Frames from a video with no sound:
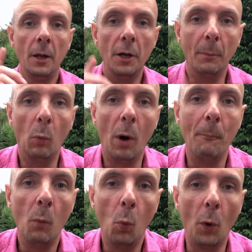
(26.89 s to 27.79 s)
number
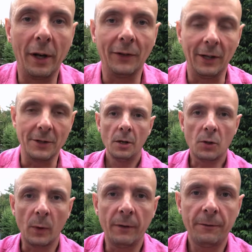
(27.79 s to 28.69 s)
one, what is it?
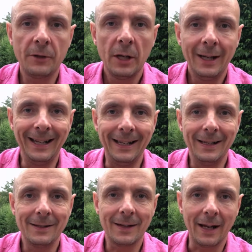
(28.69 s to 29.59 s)
Swift
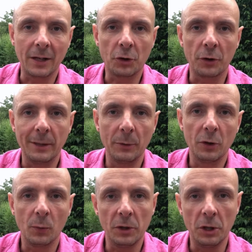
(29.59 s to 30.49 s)
is a
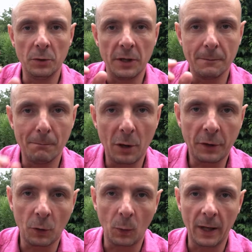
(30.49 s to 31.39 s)
treatment which uses
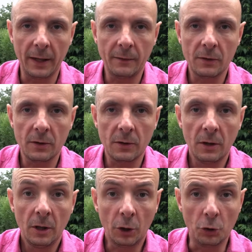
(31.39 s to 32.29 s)
microwaves,
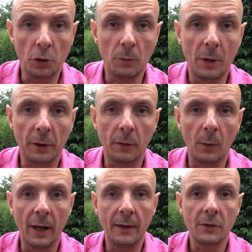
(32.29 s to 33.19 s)
controlled
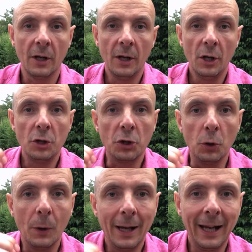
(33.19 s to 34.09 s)
microwaves,
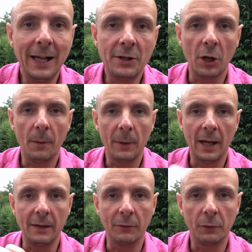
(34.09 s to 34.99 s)
to heat up
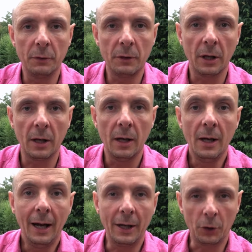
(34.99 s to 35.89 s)
a verruca
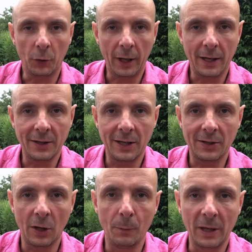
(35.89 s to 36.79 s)
and create a
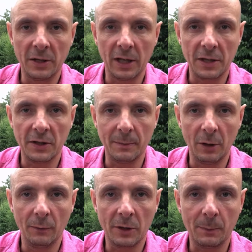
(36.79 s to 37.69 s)
cell-mediated
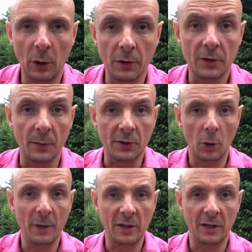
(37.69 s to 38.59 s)
immune response. So a
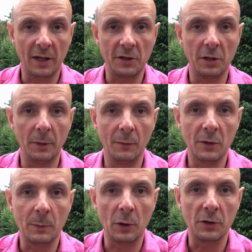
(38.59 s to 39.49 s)
cell-mediated immune
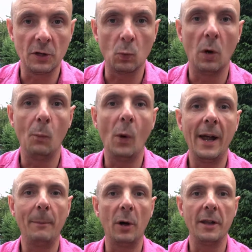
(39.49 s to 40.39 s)
response is one
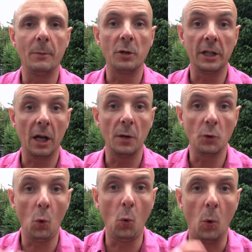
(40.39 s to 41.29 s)
whereby the body
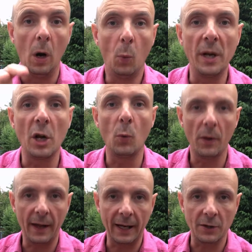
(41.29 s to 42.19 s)
goes, oh, we know
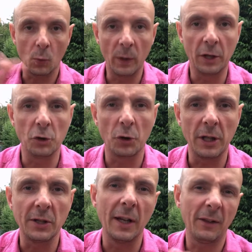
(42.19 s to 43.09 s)
what that is, we can
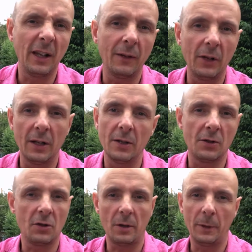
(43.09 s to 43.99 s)
treat it. Think of it
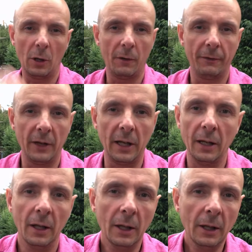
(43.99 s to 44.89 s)
as stripping off the